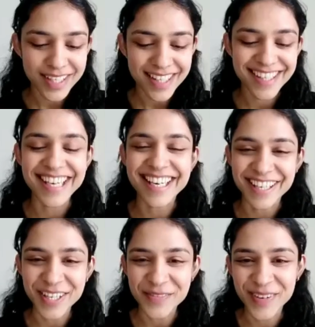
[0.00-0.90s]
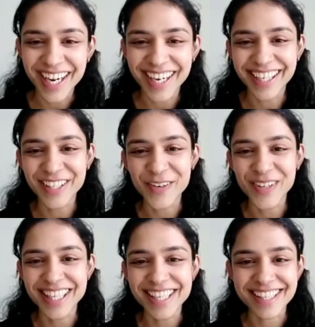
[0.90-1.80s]
what is the secret behind
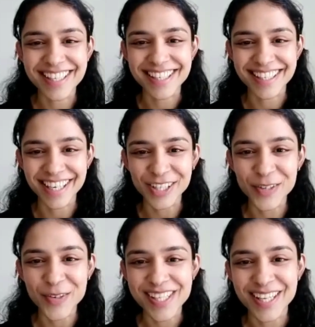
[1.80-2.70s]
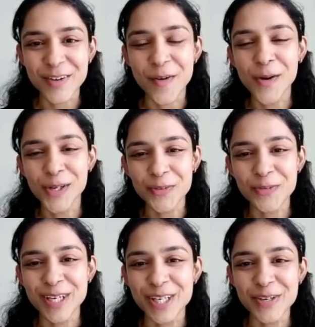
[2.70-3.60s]
all these distinct looks and all
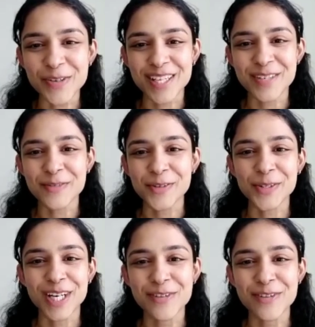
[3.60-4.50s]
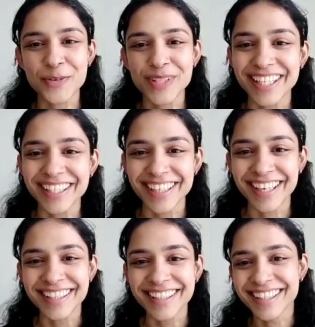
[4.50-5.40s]
your videos and photographs over the
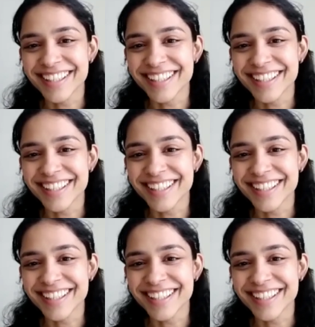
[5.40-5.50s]
internet?